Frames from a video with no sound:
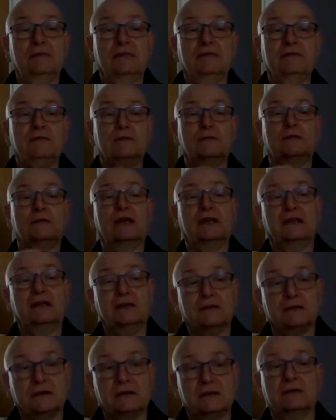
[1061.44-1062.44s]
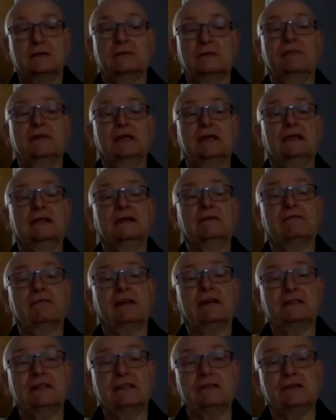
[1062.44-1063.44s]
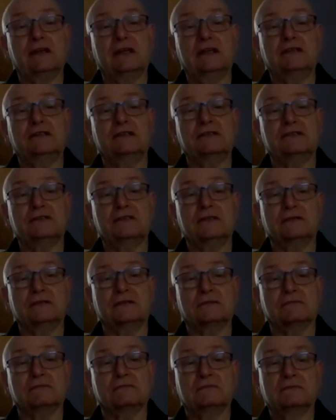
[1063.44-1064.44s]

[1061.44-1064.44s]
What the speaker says: before any other big lymphatic drainage is done.